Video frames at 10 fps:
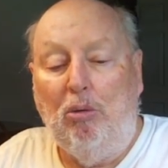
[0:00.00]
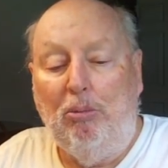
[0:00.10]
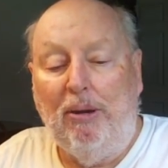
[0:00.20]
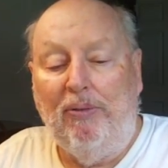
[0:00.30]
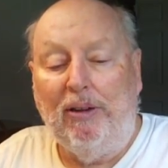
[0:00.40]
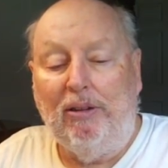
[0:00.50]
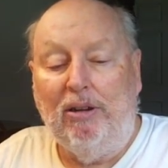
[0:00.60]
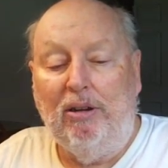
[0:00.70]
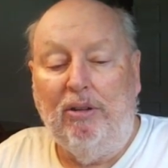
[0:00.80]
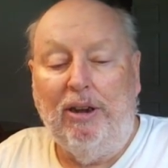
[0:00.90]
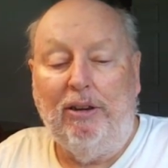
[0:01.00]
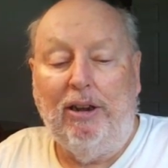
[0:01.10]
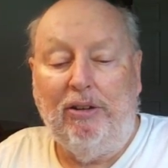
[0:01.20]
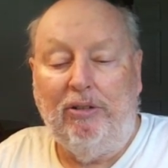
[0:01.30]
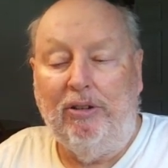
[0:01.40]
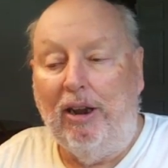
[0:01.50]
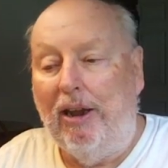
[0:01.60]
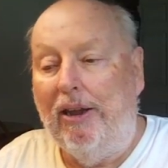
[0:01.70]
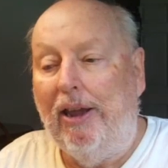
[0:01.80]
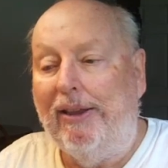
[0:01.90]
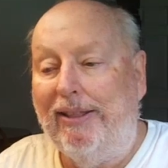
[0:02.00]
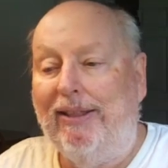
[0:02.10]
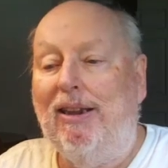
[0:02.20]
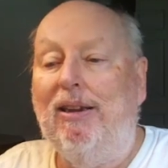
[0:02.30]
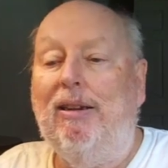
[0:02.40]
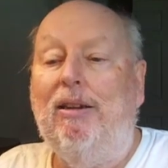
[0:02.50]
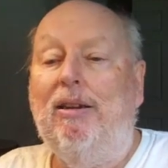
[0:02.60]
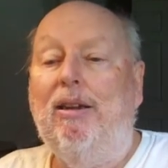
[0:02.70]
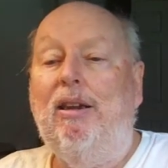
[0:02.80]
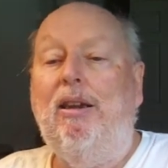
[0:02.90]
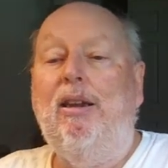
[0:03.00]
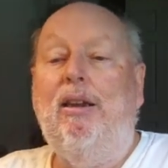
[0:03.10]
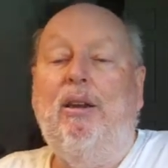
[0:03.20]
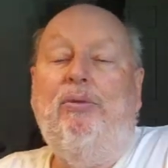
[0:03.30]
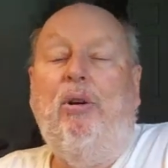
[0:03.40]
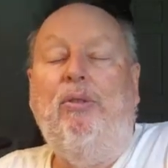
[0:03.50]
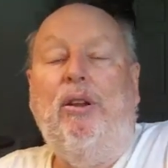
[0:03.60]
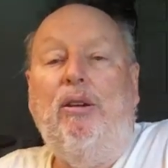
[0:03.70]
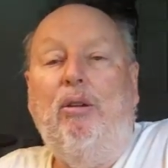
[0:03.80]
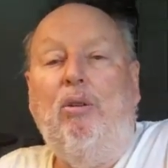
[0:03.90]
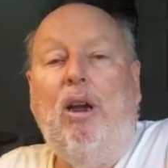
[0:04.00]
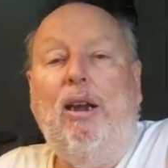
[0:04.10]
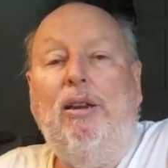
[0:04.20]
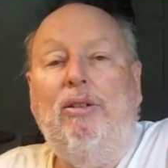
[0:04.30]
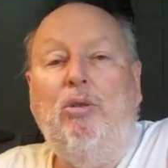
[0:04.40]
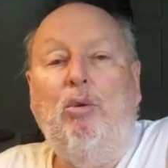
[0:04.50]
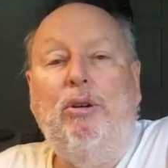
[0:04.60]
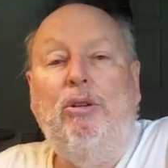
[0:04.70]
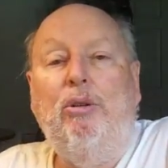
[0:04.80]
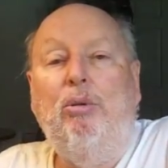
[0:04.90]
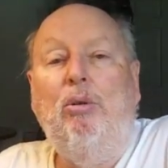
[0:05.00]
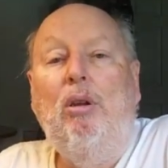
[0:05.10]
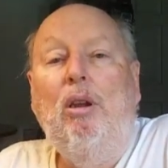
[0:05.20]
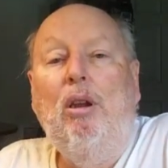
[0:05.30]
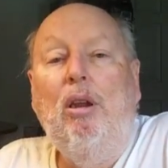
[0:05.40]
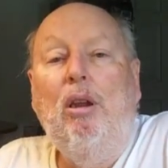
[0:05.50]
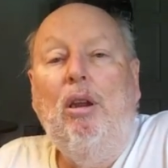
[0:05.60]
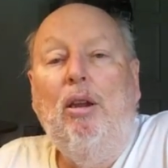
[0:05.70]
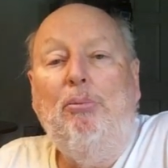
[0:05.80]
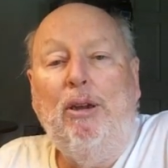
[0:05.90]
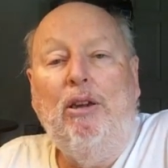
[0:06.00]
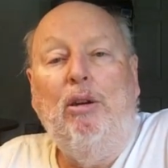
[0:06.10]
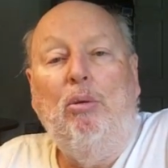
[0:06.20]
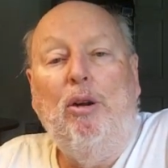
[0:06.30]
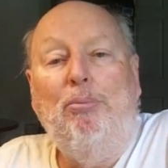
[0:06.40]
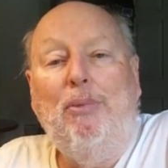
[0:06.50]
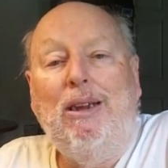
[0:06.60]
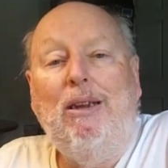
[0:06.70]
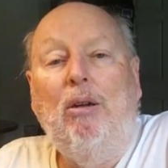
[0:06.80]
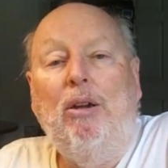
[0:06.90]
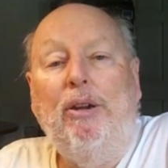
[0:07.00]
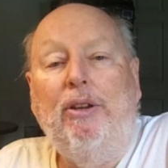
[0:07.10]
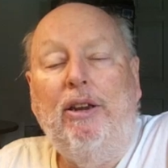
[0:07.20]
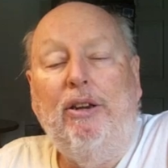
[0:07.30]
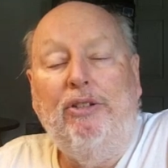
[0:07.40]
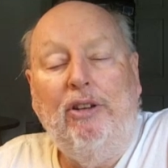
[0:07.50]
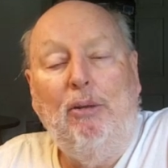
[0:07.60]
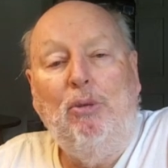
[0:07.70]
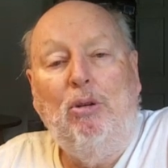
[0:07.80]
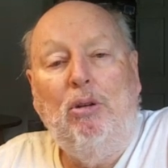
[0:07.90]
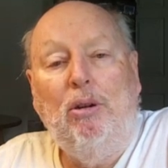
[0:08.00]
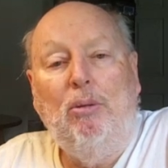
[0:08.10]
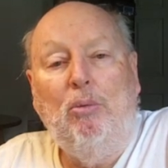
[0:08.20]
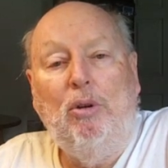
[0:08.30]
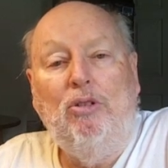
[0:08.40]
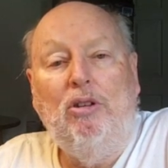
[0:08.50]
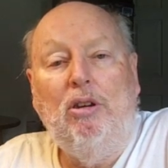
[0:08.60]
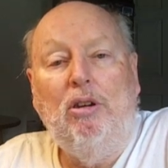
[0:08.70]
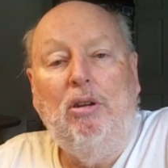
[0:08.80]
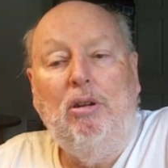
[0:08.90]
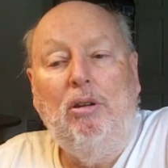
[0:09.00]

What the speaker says: be affected until the next year. Now I think, as far as I know, Kylie's going to be here with me in the summer when she,